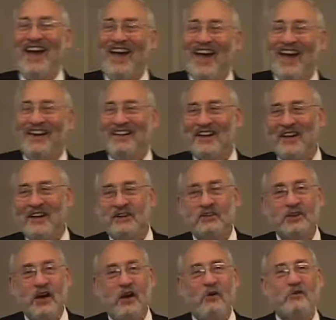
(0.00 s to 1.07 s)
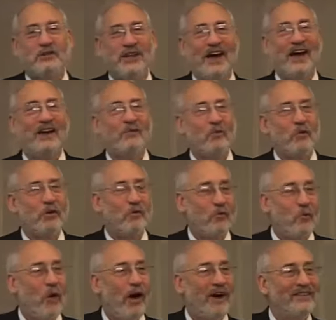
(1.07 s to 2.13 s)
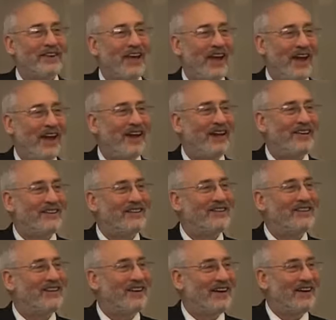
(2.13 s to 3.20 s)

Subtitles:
And it shows that one can